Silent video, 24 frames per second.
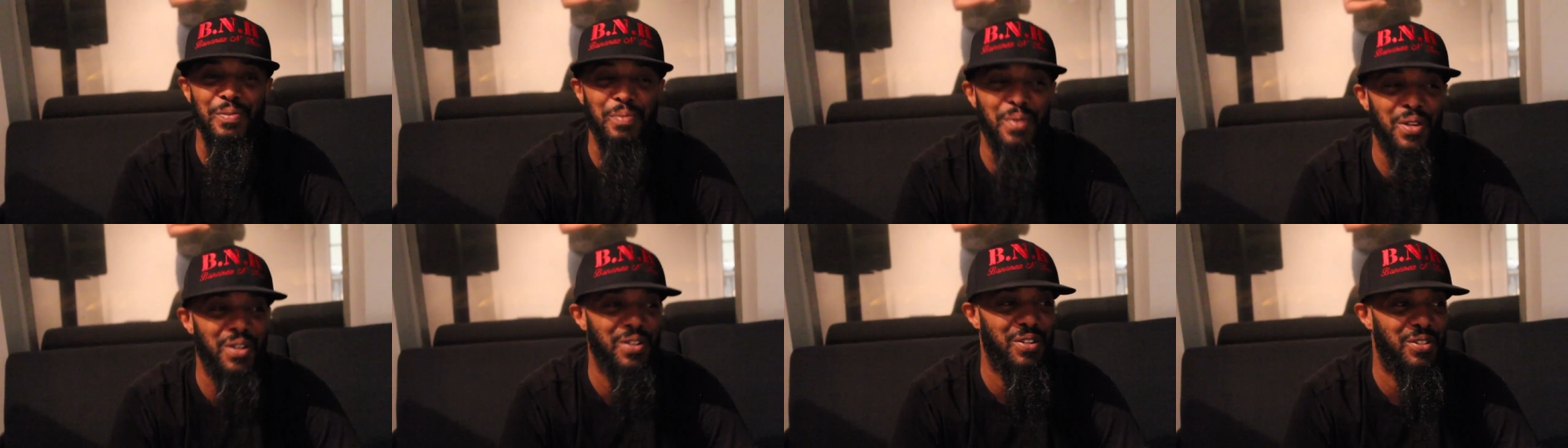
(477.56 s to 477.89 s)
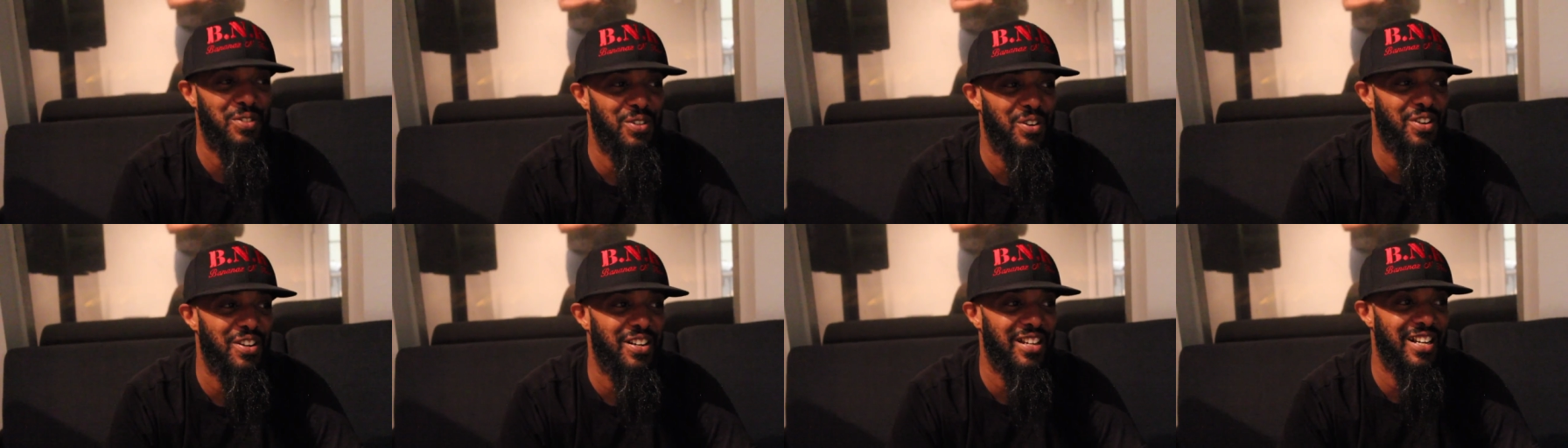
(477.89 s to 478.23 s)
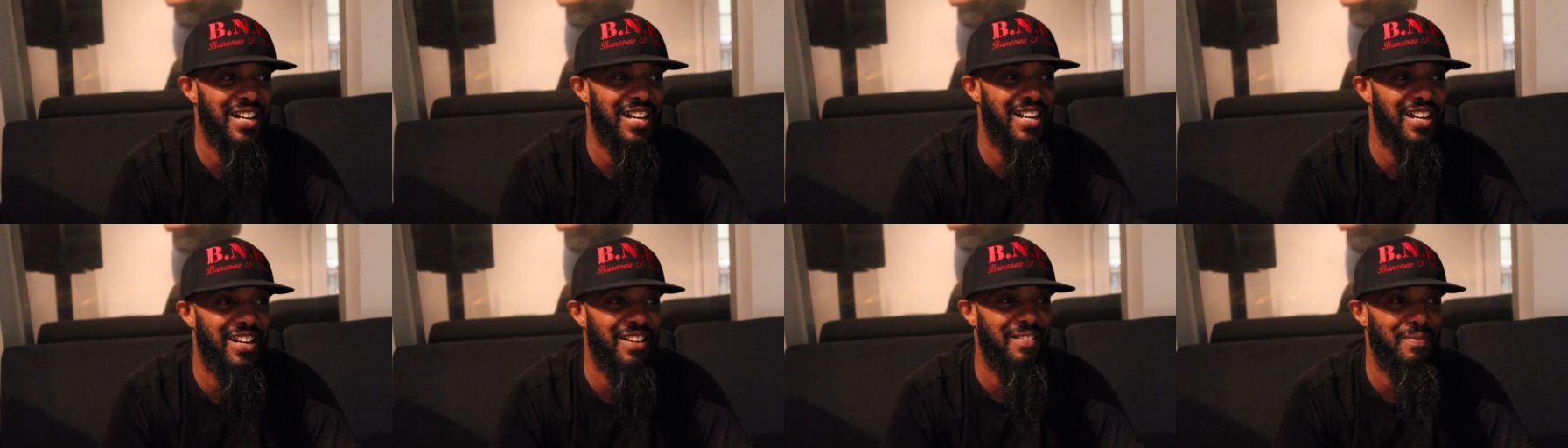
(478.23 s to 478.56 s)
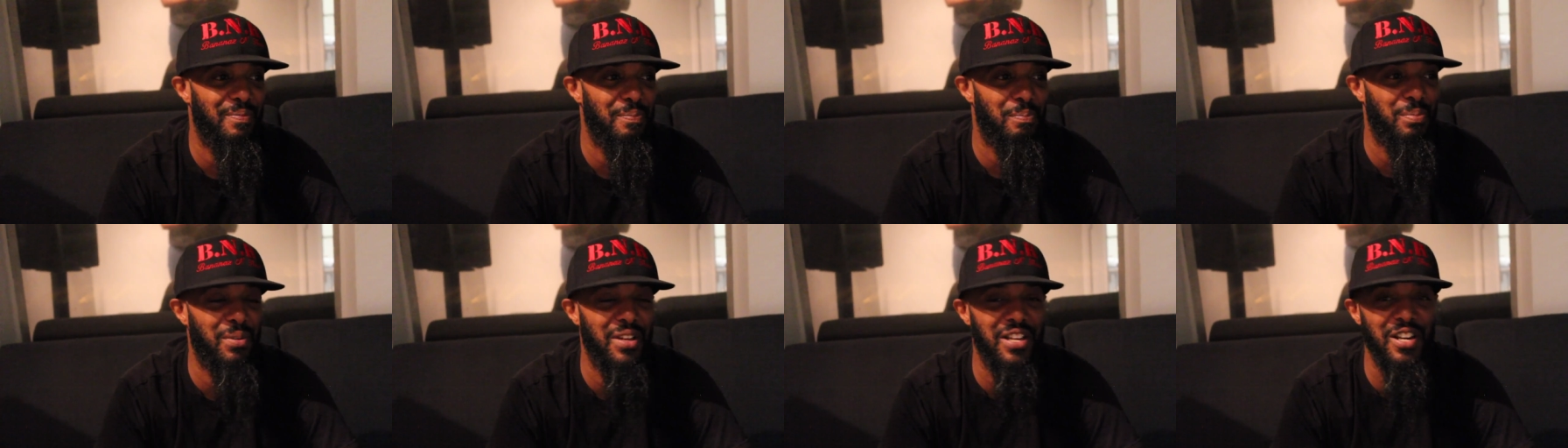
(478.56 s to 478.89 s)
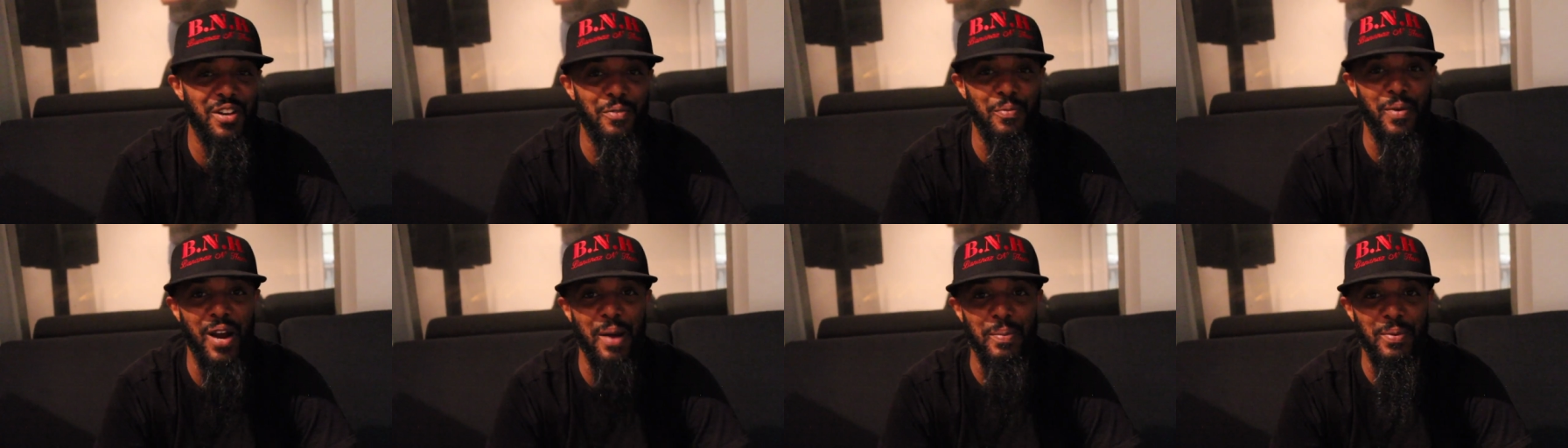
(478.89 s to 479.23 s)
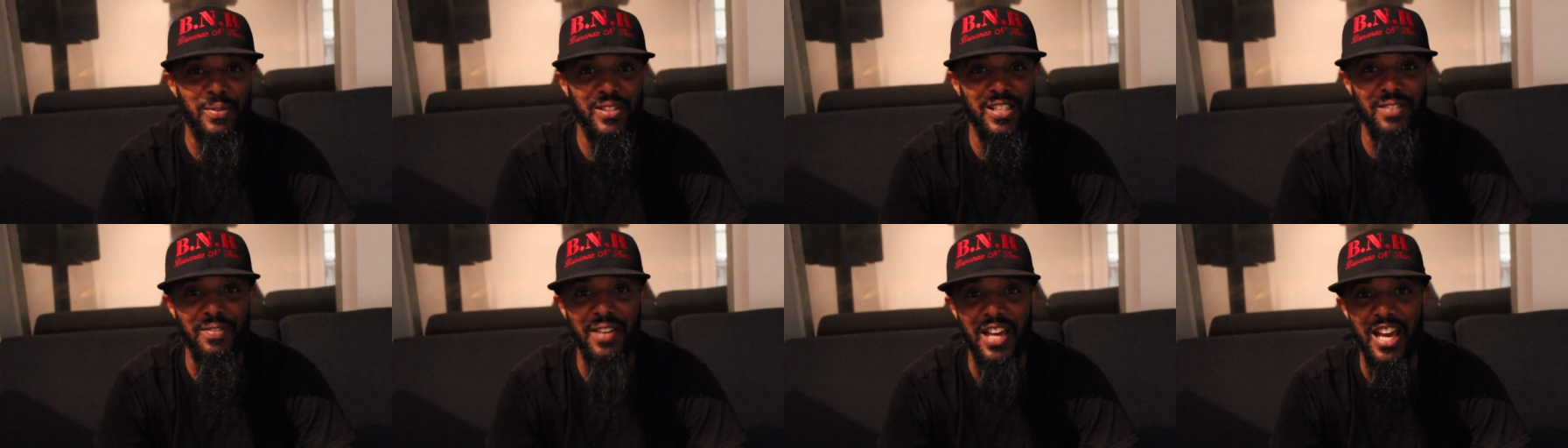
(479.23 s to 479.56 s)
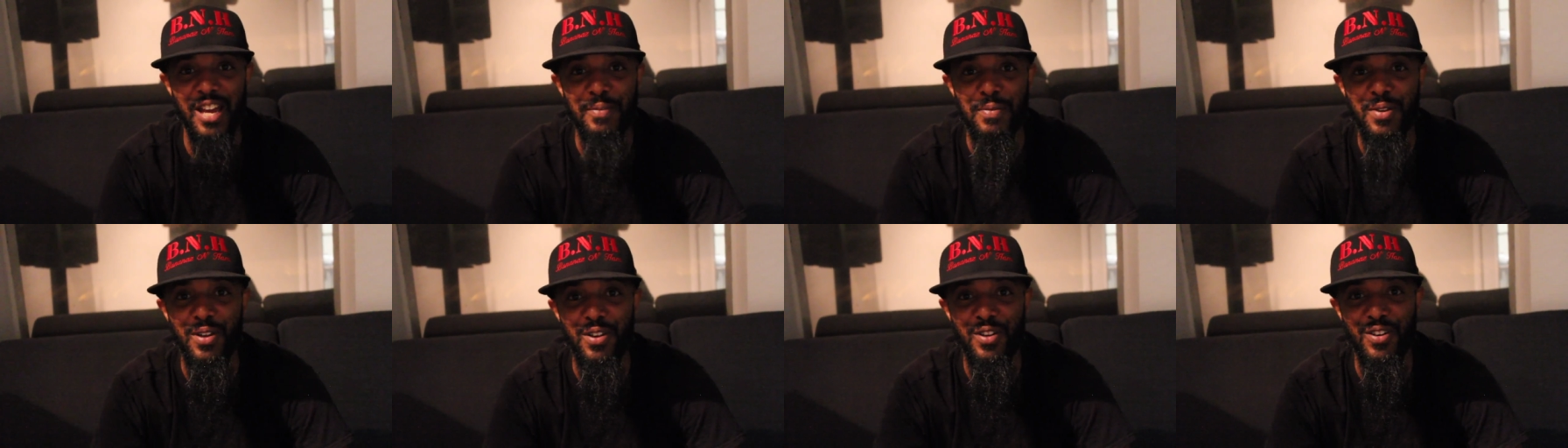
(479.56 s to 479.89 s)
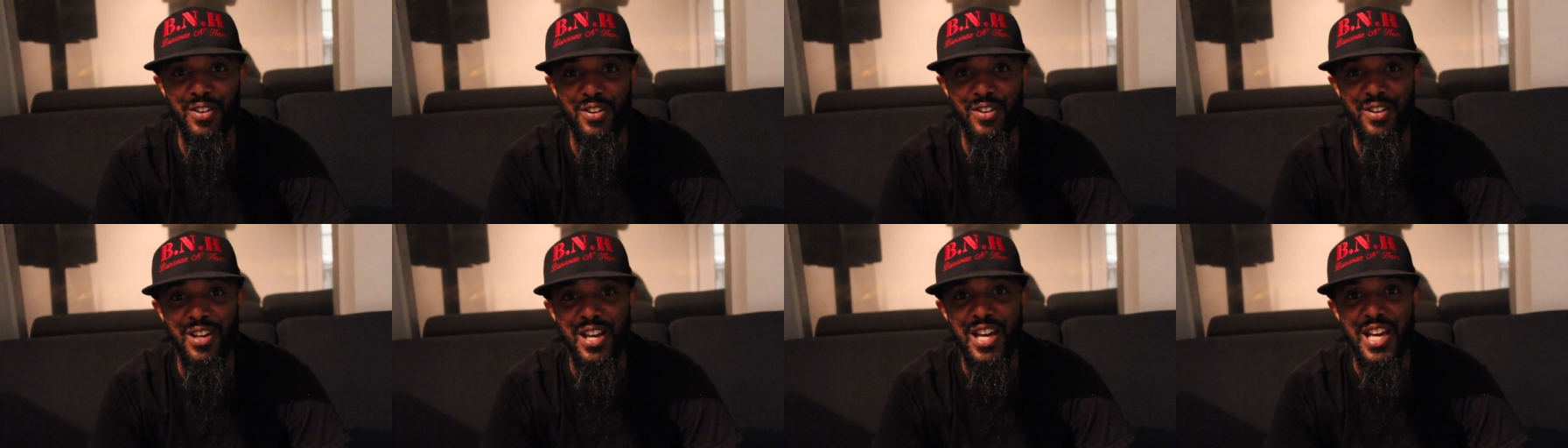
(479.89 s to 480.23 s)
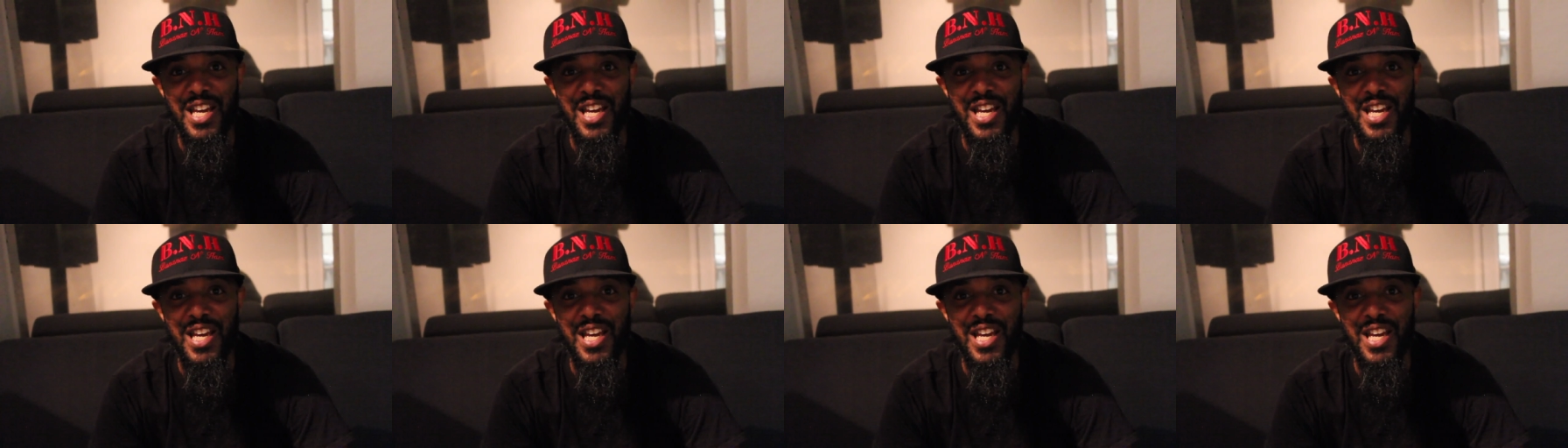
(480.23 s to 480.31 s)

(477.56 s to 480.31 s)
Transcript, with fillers: Being drunk. Um, plenty of rappers have came here,